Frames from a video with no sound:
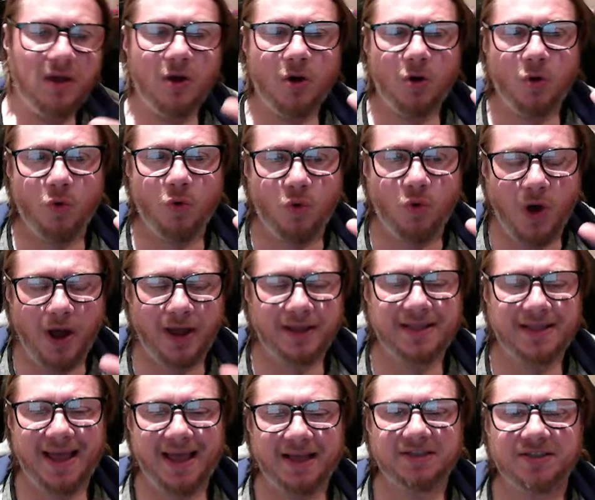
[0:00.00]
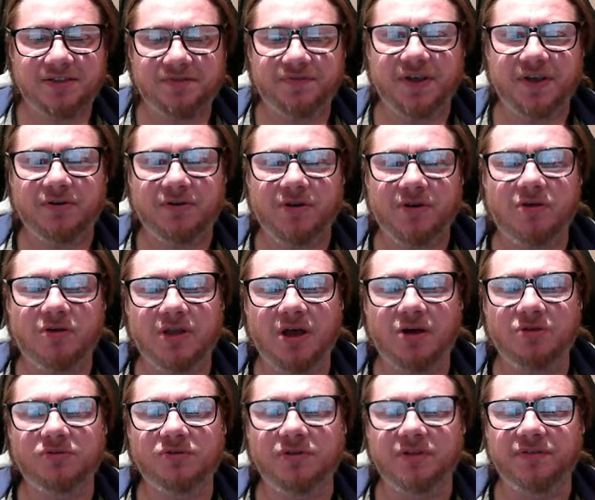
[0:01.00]
White has to figure out
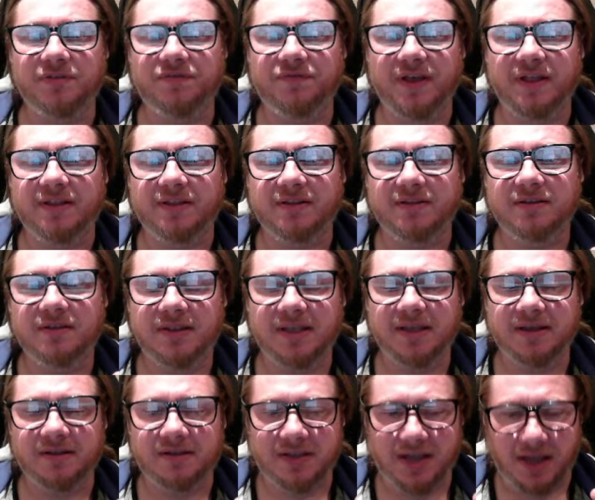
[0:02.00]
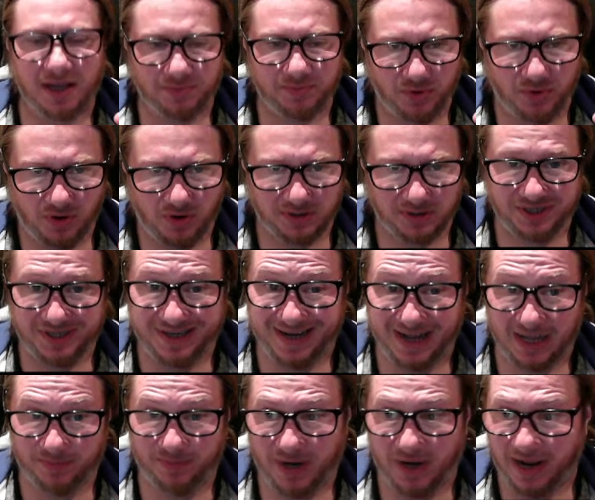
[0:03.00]
how to defend the attacked pawns,
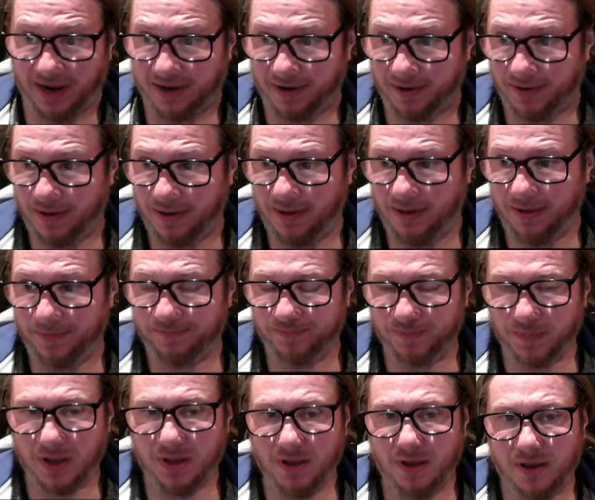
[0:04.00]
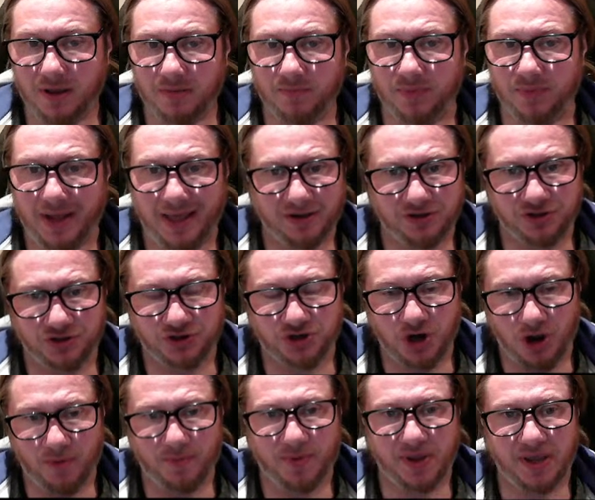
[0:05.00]
not black. Black's
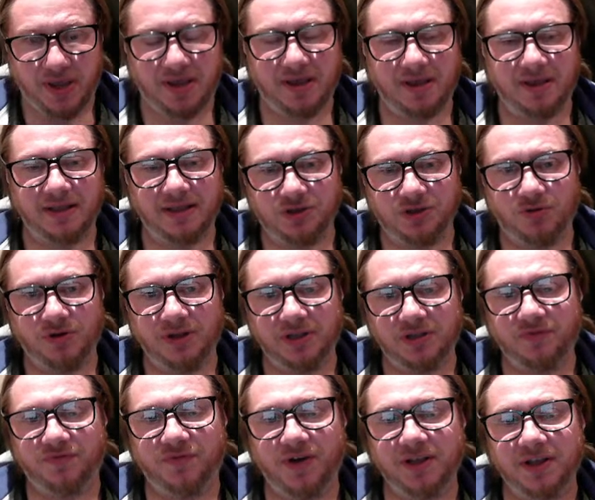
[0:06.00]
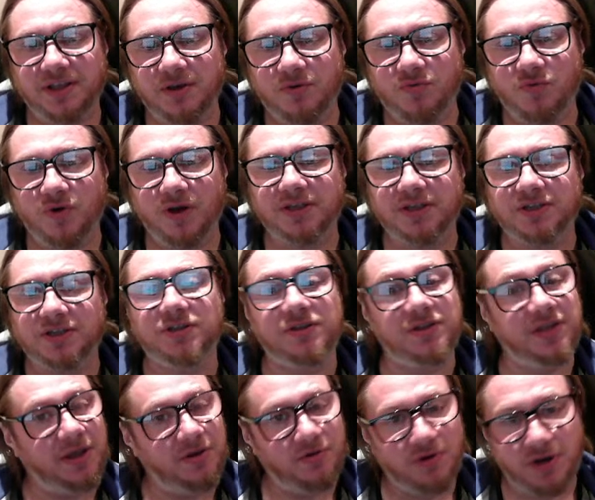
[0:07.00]
job here, it's only to finding ways.
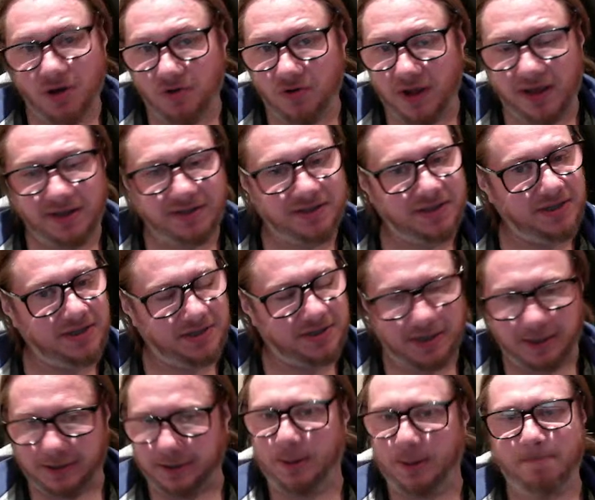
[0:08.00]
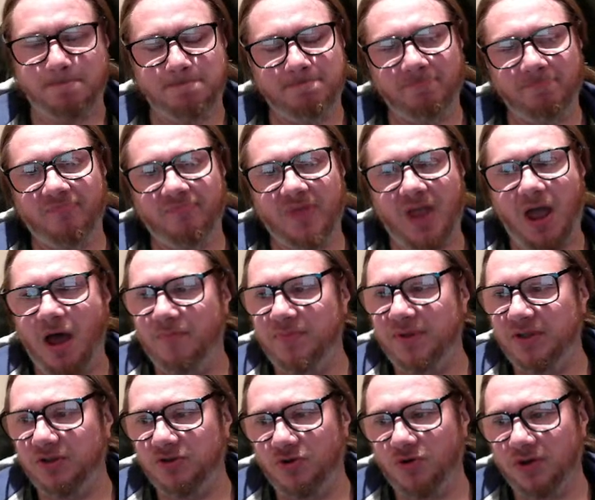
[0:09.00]
There you go, nice E6. I've
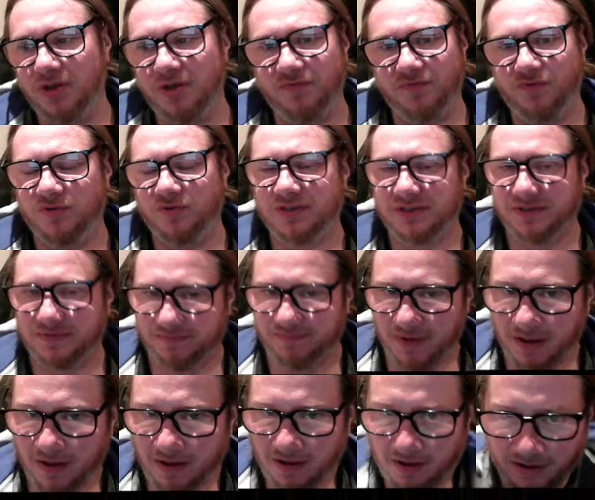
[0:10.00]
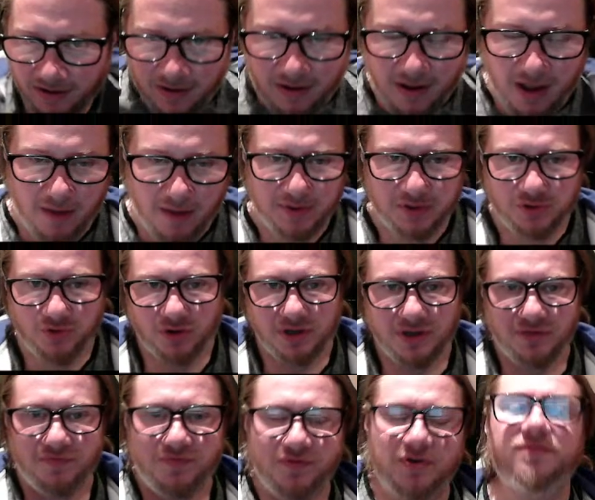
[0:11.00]
been talking for I've been
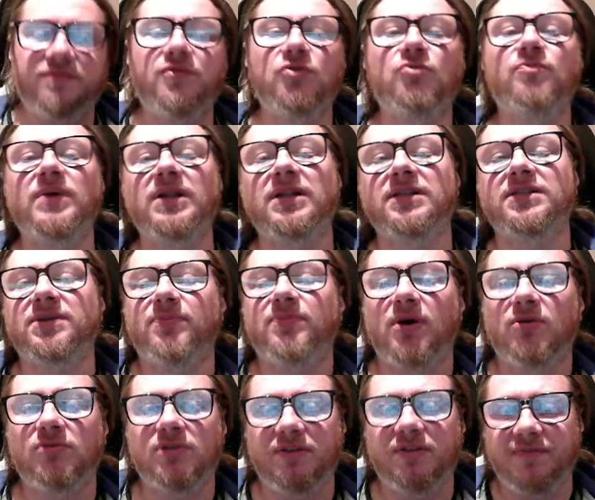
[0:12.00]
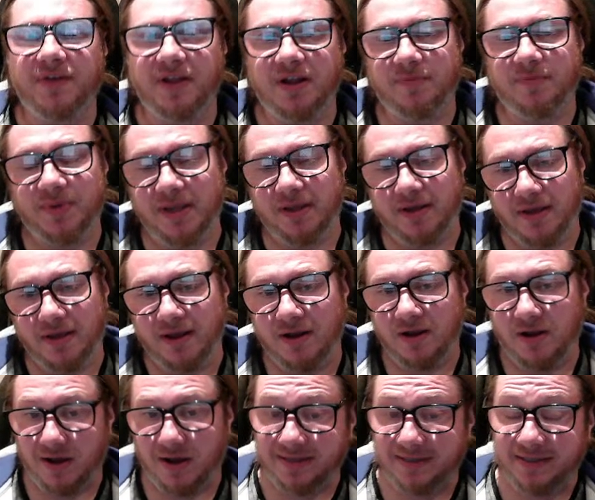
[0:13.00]
talking for a few minutes about developing a
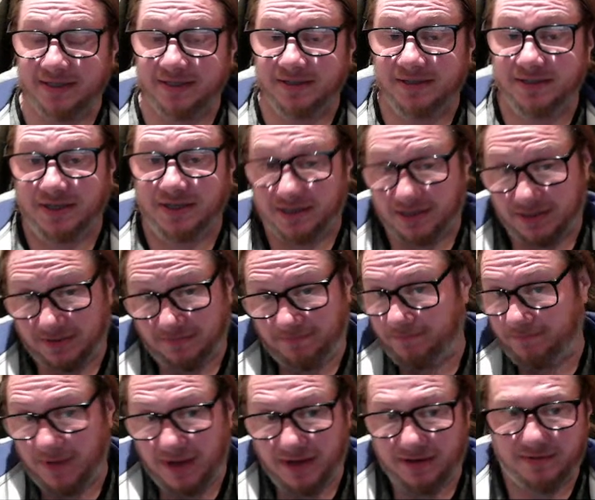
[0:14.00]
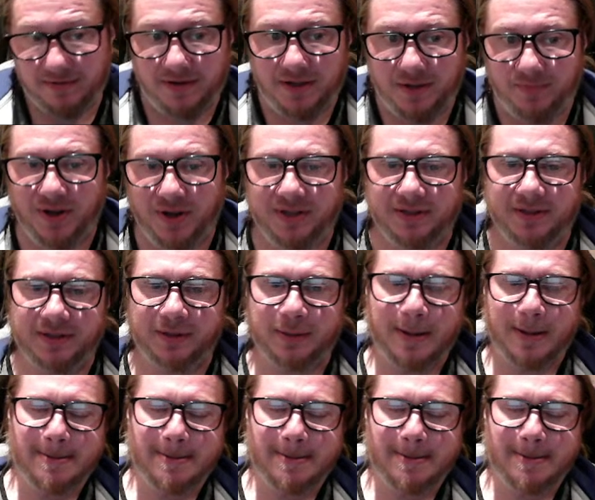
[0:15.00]
nice E6 and he played it.